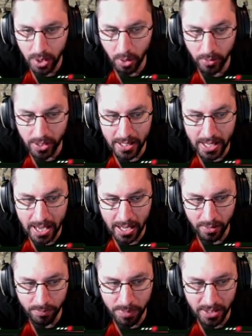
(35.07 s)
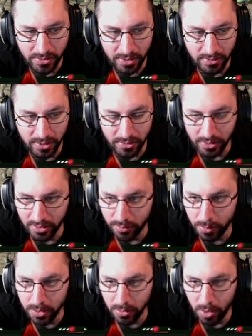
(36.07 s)
Okay, yeah, it makes sense. It's
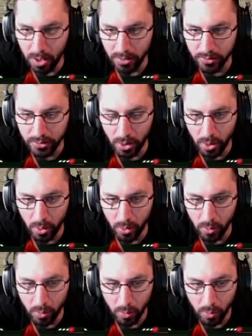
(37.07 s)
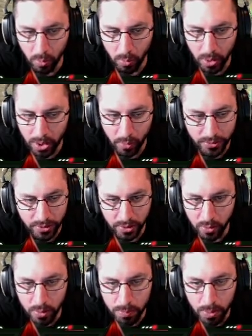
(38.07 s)
pretty long. So, what was it? A
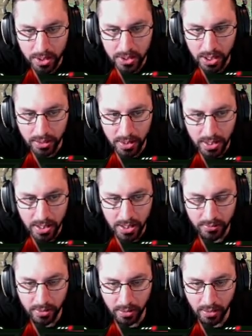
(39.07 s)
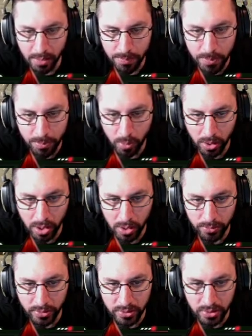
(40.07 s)
group project? Did a lot of people work on it?
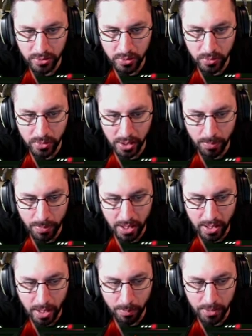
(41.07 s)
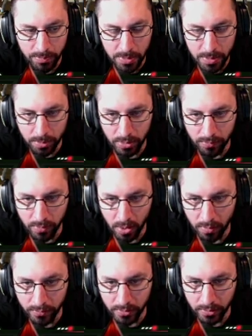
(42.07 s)
Was it just you? Talk about how many people
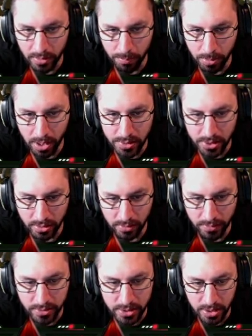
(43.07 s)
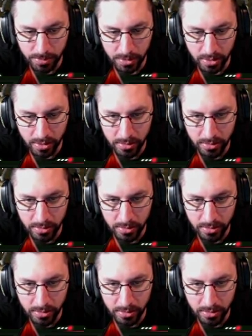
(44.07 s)
involved in the project on this ship here.